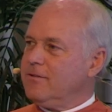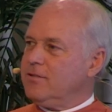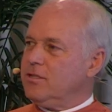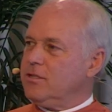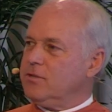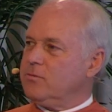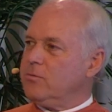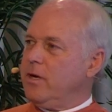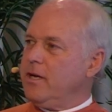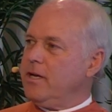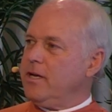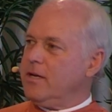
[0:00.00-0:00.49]

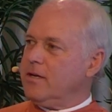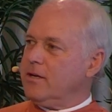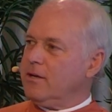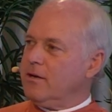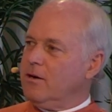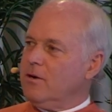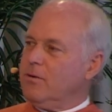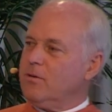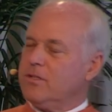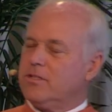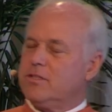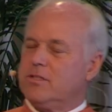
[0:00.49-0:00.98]
She's ready to
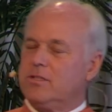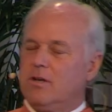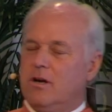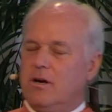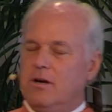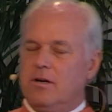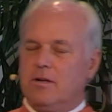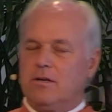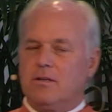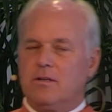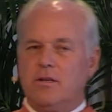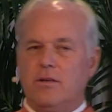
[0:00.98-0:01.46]
go and
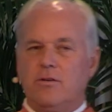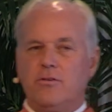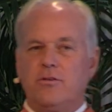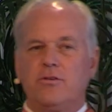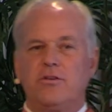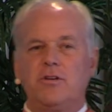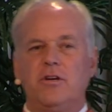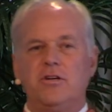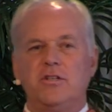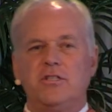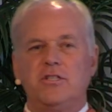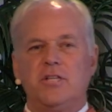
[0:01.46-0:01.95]
start a
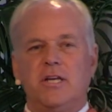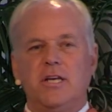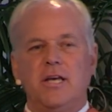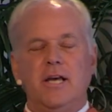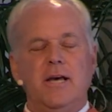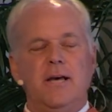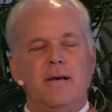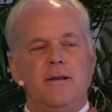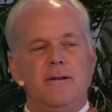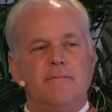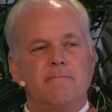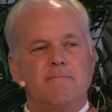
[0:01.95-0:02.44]
search
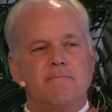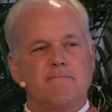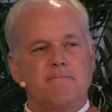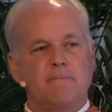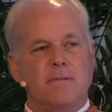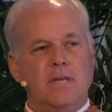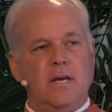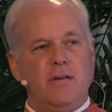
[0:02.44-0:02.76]
again,